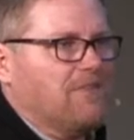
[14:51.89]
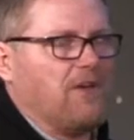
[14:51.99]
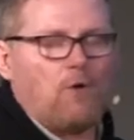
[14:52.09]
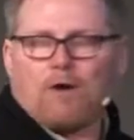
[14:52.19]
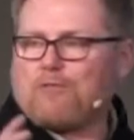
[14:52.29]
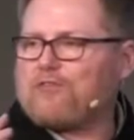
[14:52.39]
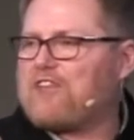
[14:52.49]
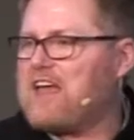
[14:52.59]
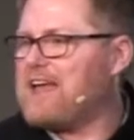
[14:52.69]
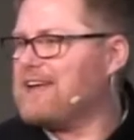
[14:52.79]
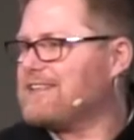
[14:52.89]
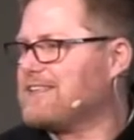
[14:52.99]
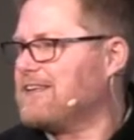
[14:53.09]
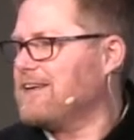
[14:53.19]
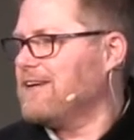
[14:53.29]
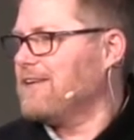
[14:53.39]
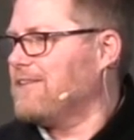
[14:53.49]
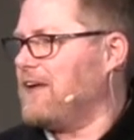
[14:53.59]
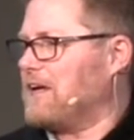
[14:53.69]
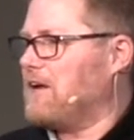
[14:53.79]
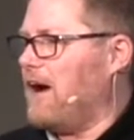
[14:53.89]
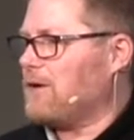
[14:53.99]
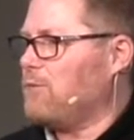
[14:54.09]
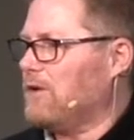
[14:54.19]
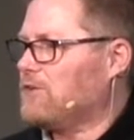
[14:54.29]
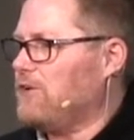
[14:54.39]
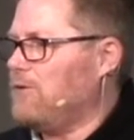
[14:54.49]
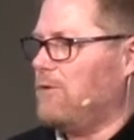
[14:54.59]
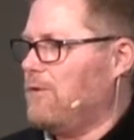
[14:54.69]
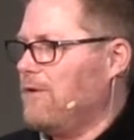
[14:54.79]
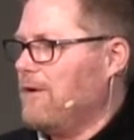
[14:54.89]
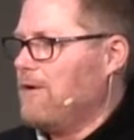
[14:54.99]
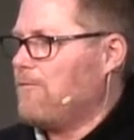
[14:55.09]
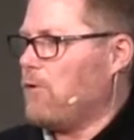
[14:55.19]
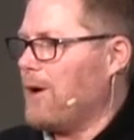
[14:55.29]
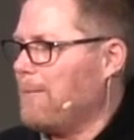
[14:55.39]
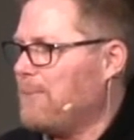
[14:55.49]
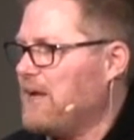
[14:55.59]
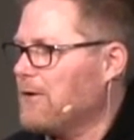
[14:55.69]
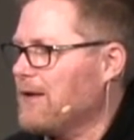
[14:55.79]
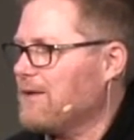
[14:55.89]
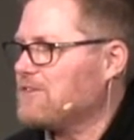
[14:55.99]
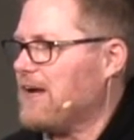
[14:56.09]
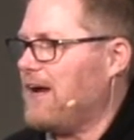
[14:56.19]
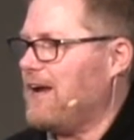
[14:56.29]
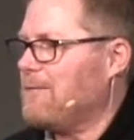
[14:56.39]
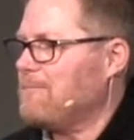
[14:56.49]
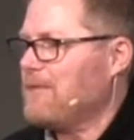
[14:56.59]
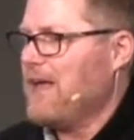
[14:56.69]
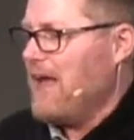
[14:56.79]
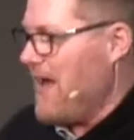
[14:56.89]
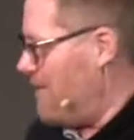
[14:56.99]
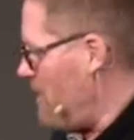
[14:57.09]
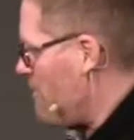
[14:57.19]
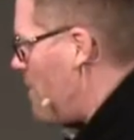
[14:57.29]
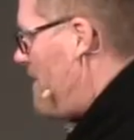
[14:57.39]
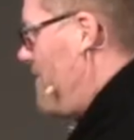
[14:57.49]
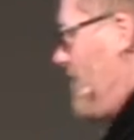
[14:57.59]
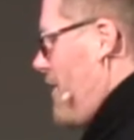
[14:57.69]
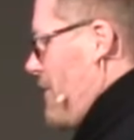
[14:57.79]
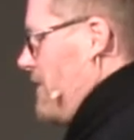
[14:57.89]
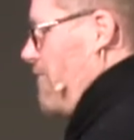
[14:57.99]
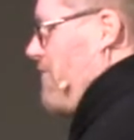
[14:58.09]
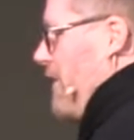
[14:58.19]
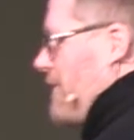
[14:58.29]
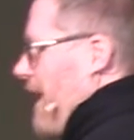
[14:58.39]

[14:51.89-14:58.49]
There are things that God will do for a period of time. Have you ever been there and you feel